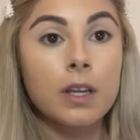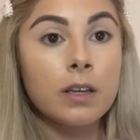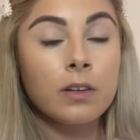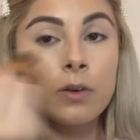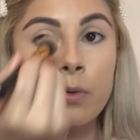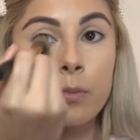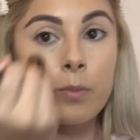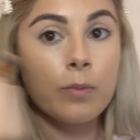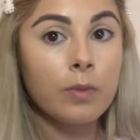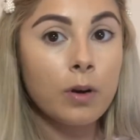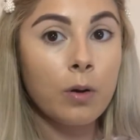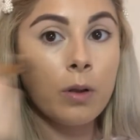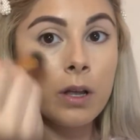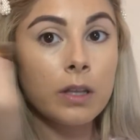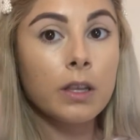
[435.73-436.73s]
Don't
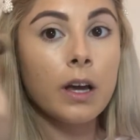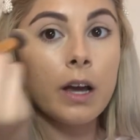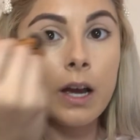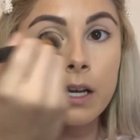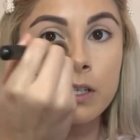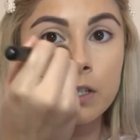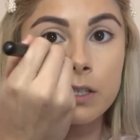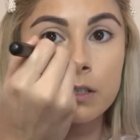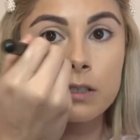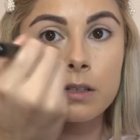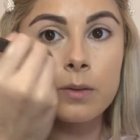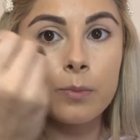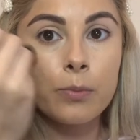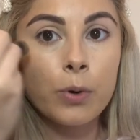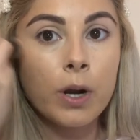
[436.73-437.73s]
go like that. I just
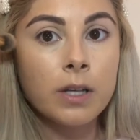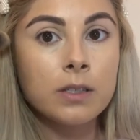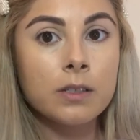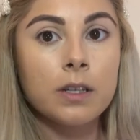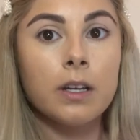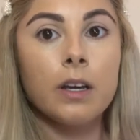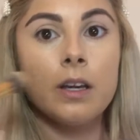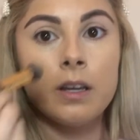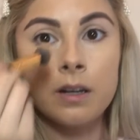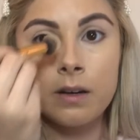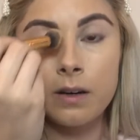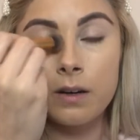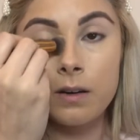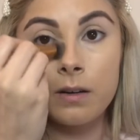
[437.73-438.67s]
press it in.